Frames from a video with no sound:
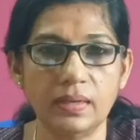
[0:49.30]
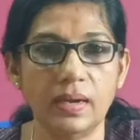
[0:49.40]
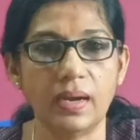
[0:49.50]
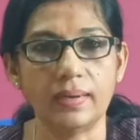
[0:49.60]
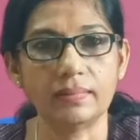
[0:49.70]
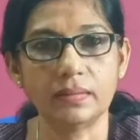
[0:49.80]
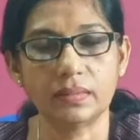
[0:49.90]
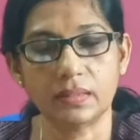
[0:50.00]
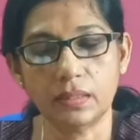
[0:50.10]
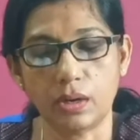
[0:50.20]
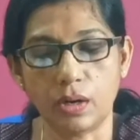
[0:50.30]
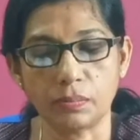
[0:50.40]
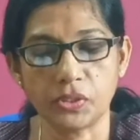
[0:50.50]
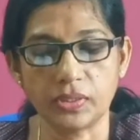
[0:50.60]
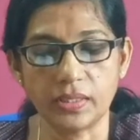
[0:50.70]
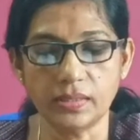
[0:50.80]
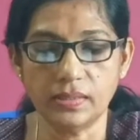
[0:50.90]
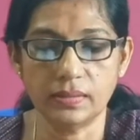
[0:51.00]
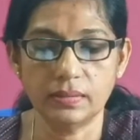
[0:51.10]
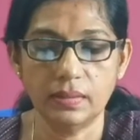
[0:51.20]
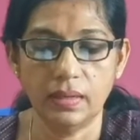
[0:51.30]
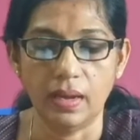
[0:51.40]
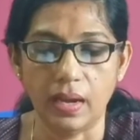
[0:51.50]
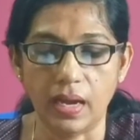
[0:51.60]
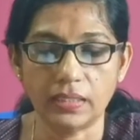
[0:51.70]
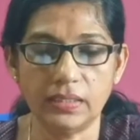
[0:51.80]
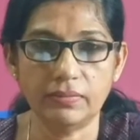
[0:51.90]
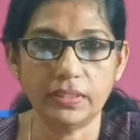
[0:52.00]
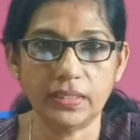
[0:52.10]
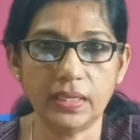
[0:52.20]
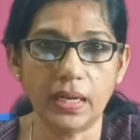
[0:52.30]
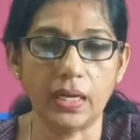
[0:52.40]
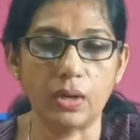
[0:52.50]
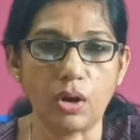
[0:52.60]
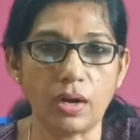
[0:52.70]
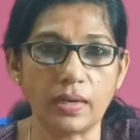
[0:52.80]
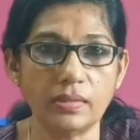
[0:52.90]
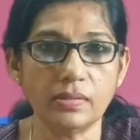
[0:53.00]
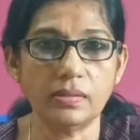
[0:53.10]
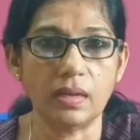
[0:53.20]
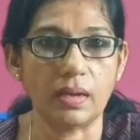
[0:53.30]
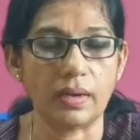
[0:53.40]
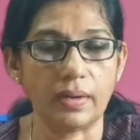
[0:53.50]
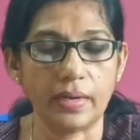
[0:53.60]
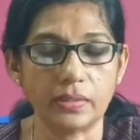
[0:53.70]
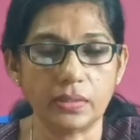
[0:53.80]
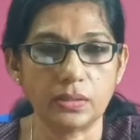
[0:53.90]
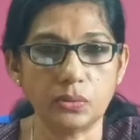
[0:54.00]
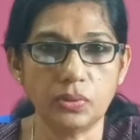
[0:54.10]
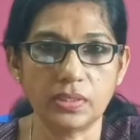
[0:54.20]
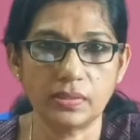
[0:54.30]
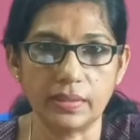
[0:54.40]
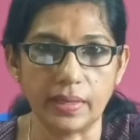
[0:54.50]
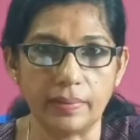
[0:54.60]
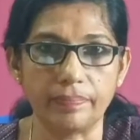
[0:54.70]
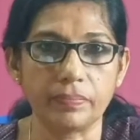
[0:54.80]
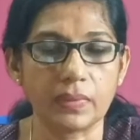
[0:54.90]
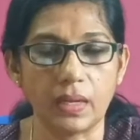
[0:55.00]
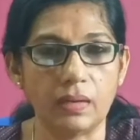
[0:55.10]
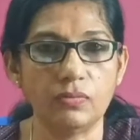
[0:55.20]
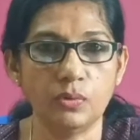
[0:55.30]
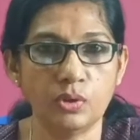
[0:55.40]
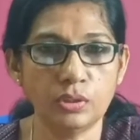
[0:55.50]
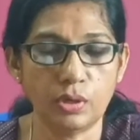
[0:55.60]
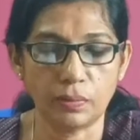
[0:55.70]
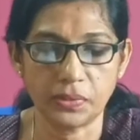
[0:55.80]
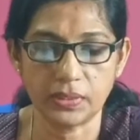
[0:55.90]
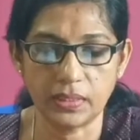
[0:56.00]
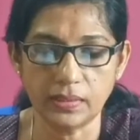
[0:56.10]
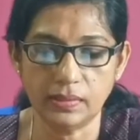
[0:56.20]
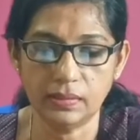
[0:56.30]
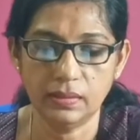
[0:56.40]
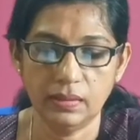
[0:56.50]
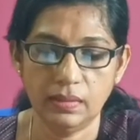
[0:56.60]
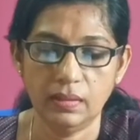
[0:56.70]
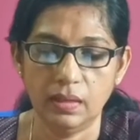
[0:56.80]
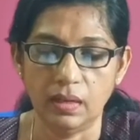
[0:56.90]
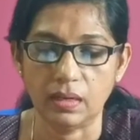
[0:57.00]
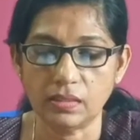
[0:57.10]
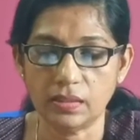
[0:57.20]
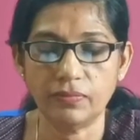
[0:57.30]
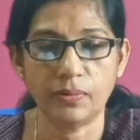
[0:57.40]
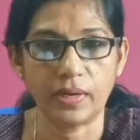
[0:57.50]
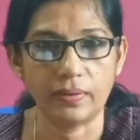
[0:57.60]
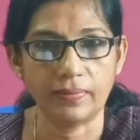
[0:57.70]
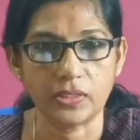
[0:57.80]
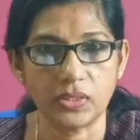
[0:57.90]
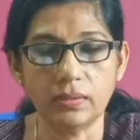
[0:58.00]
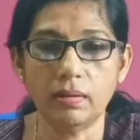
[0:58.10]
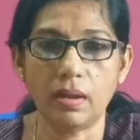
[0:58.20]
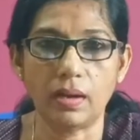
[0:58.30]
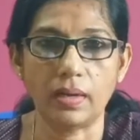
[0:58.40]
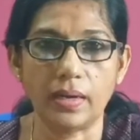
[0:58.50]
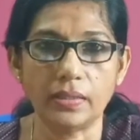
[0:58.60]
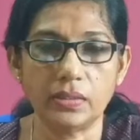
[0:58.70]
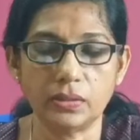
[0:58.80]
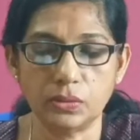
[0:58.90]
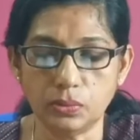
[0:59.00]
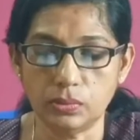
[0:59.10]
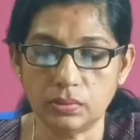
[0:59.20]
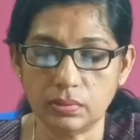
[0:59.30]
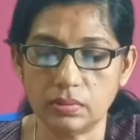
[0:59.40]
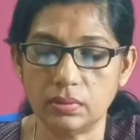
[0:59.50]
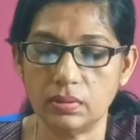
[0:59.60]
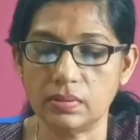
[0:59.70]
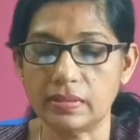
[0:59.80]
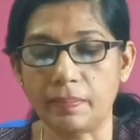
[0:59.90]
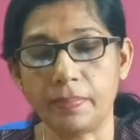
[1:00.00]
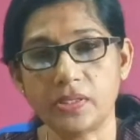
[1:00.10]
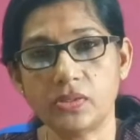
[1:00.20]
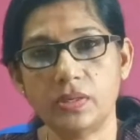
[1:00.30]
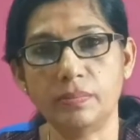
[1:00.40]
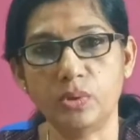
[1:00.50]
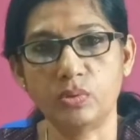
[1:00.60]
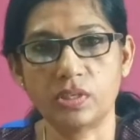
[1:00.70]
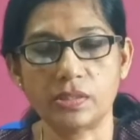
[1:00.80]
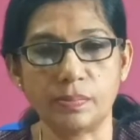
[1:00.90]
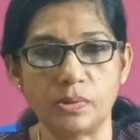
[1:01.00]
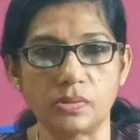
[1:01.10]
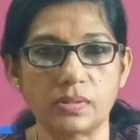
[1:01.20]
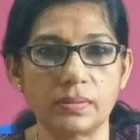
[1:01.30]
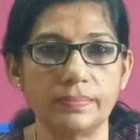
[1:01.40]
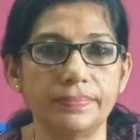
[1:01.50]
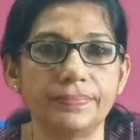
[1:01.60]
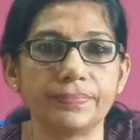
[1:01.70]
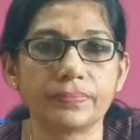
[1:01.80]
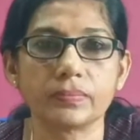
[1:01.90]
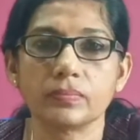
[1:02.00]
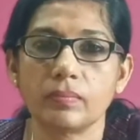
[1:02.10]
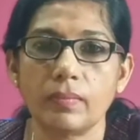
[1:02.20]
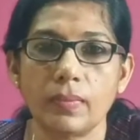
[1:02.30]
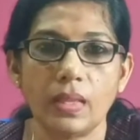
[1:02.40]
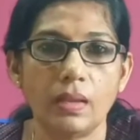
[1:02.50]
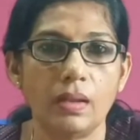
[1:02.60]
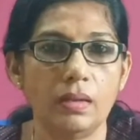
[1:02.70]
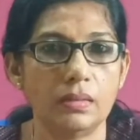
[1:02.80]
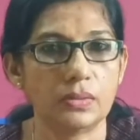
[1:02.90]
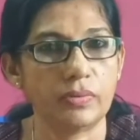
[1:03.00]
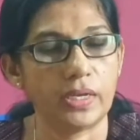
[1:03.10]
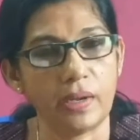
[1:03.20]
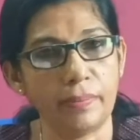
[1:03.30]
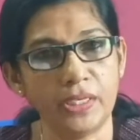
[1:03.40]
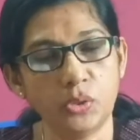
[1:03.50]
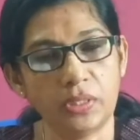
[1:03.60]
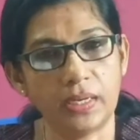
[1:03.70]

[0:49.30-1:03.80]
And third option is activity intolerance related to dyspnea. And fourth option is risk for infection related to suppressed immune response. So we are coming to the